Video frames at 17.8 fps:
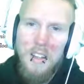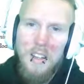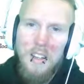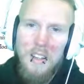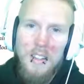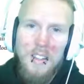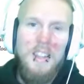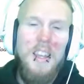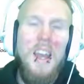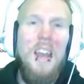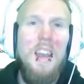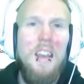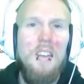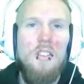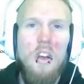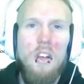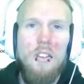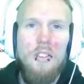get
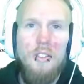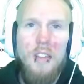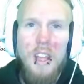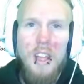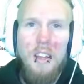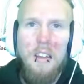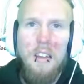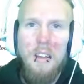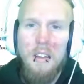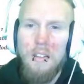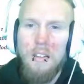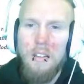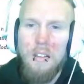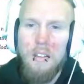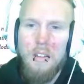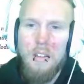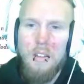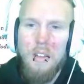indoctrinated.
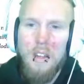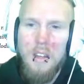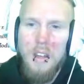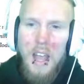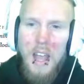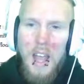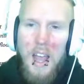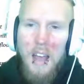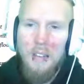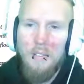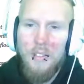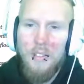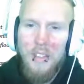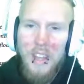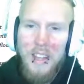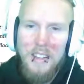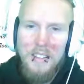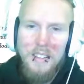Have
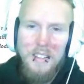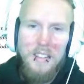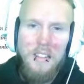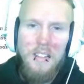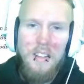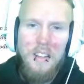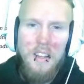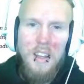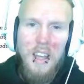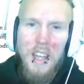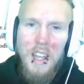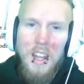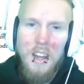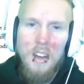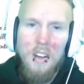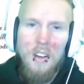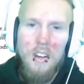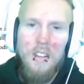this
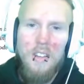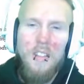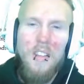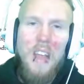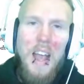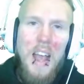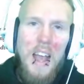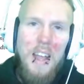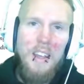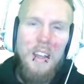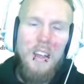here nag